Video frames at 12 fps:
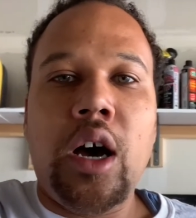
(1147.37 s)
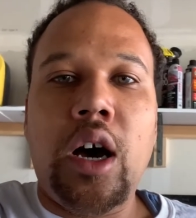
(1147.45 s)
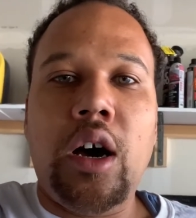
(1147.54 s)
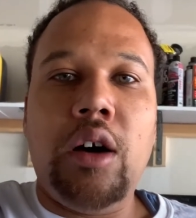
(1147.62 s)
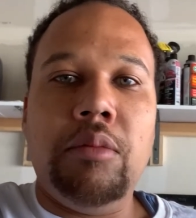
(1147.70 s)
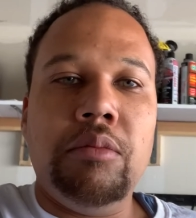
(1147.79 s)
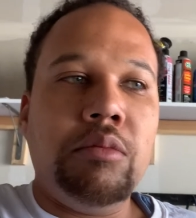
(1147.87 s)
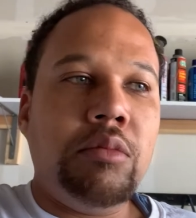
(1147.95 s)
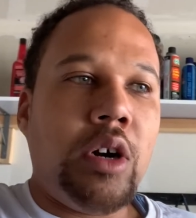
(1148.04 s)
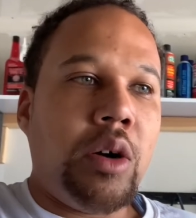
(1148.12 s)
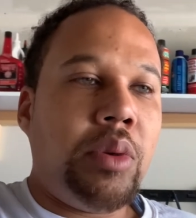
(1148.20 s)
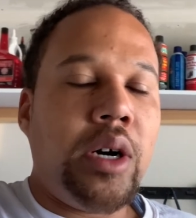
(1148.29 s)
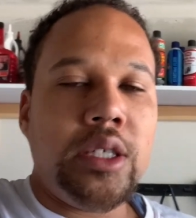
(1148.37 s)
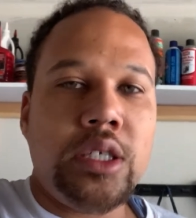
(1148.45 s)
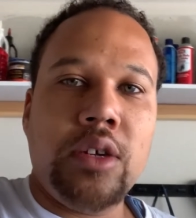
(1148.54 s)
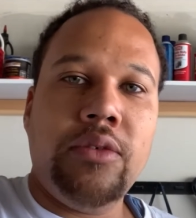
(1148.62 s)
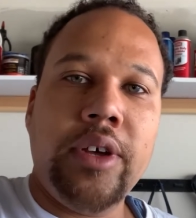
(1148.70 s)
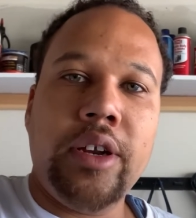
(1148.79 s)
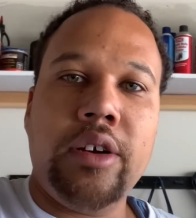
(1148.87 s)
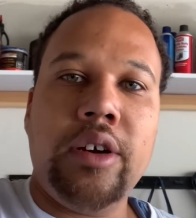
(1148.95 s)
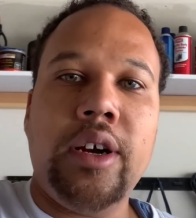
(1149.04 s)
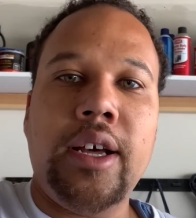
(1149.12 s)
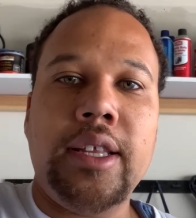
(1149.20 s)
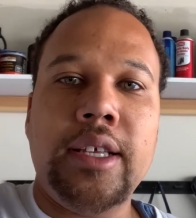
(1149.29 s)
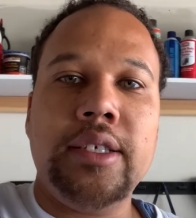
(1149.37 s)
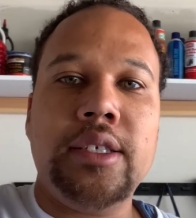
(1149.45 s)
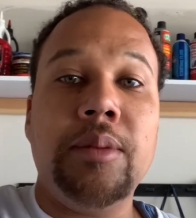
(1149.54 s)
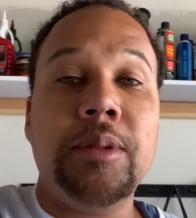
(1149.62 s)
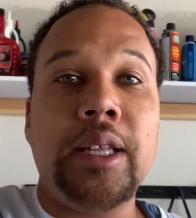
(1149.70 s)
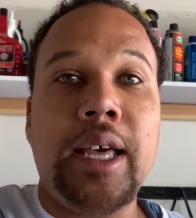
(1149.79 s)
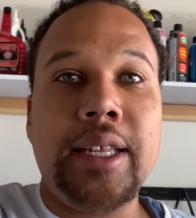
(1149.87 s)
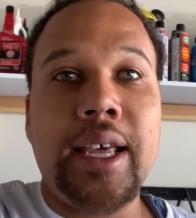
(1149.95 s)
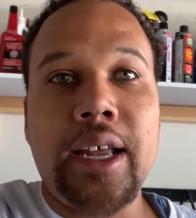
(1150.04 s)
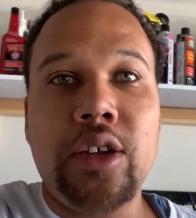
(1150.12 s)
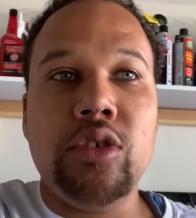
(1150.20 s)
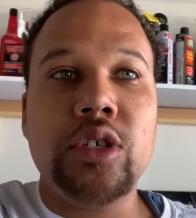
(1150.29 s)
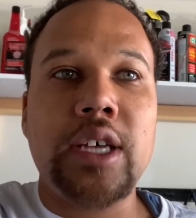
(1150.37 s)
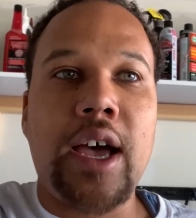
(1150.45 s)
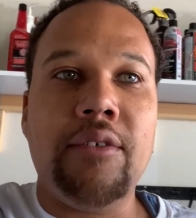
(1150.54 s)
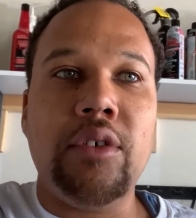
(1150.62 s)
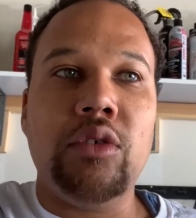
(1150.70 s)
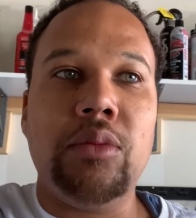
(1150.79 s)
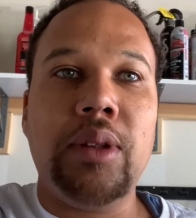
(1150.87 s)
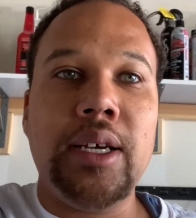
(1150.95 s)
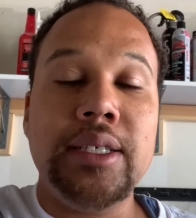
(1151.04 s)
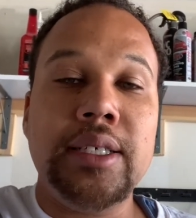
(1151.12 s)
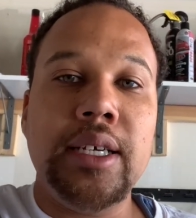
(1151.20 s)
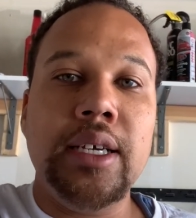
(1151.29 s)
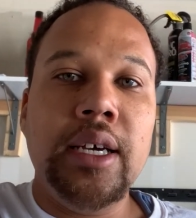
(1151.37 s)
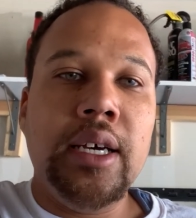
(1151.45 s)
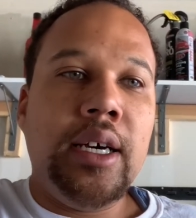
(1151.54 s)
or punching the fender or nothing, something like that, and you're just having to replace it.